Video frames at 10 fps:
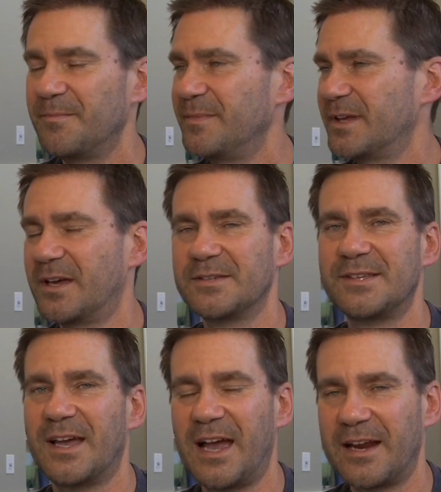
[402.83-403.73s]
because
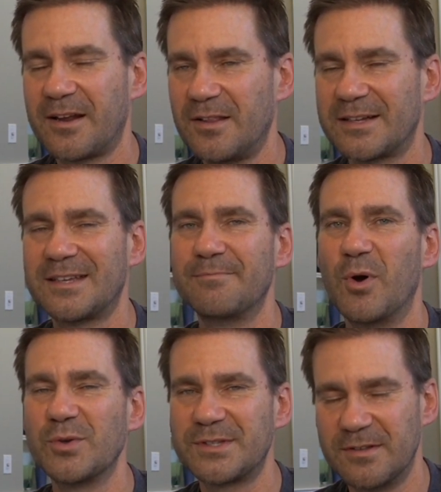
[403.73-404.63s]
I collected
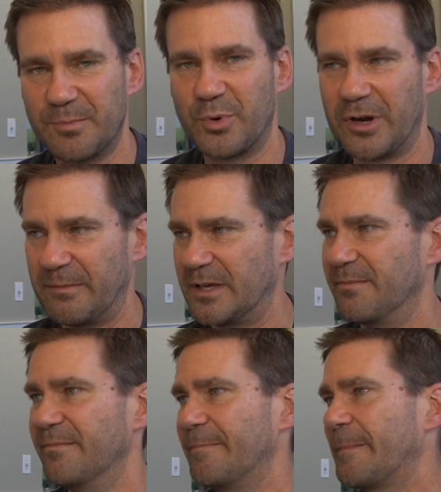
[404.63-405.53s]
most of the
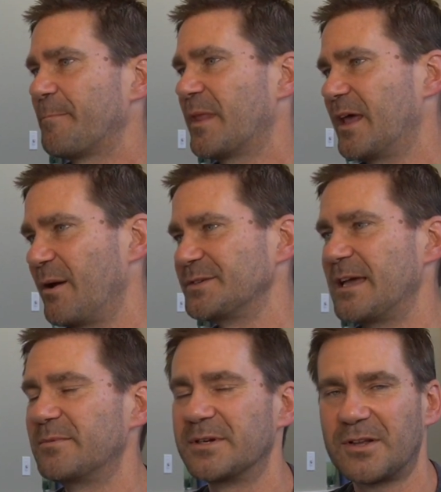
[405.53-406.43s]
premium, and I was
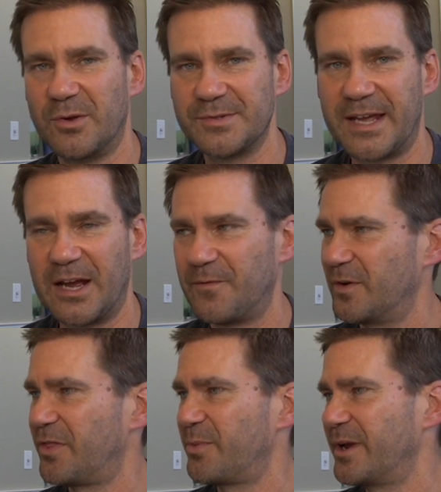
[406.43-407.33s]
able to close that out for
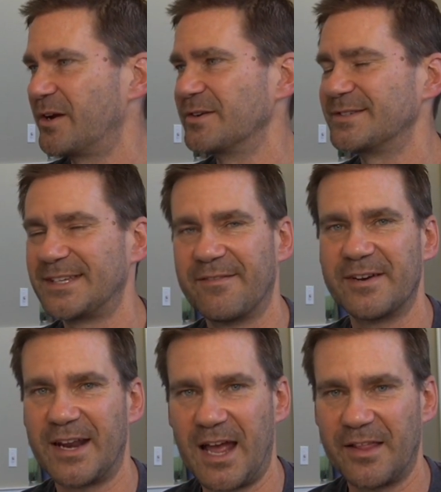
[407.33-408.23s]

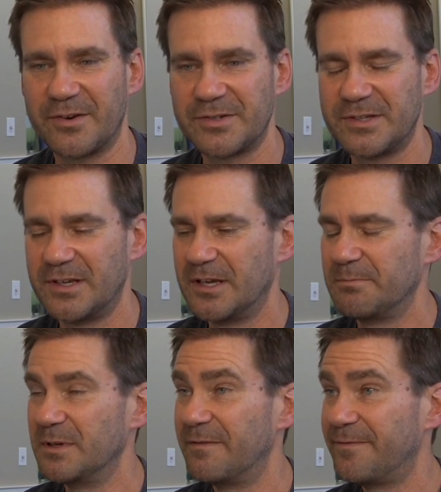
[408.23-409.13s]
$307
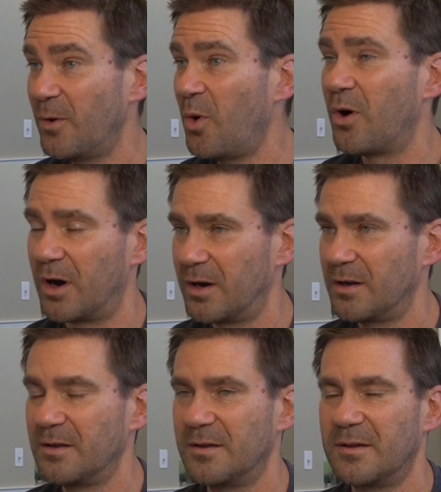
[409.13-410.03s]
before
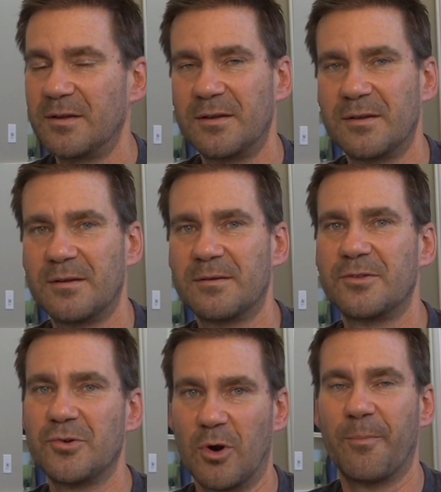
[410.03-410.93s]

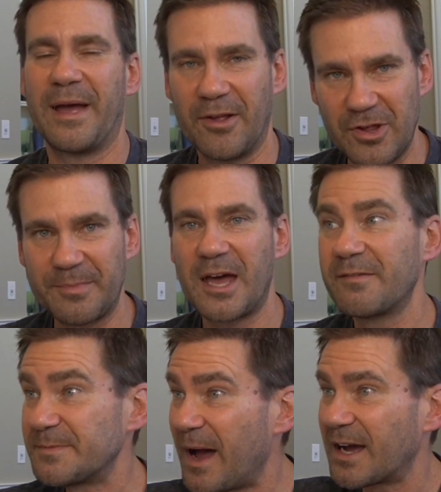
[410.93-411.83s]
Jerome Powell jumped out of
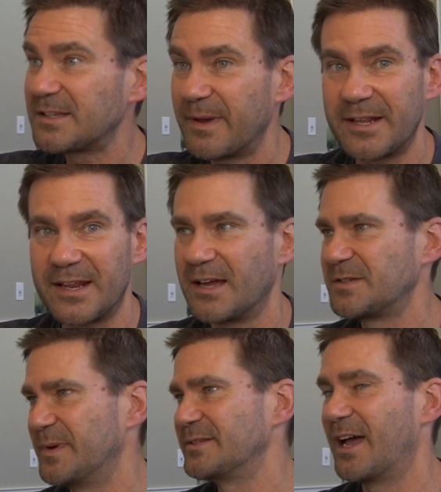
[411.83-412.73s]
his box and made an
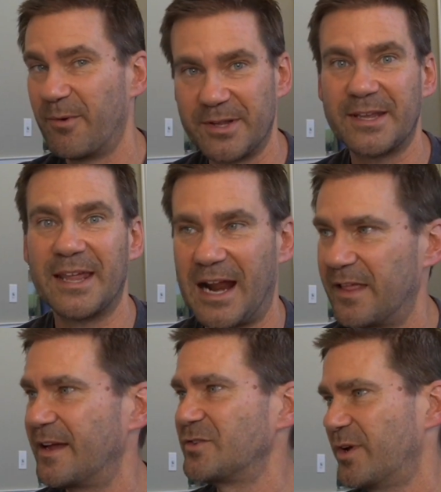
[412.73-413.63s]
announcement. I wanted to get out
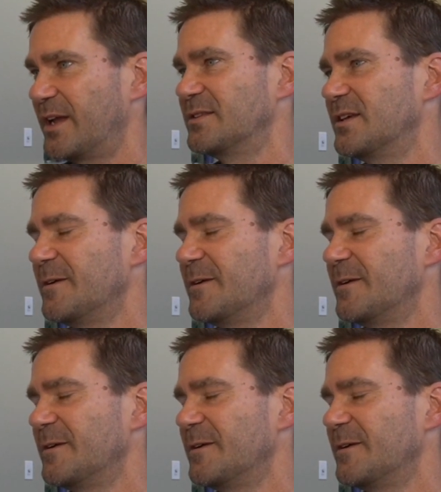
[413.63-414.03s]
of that trade.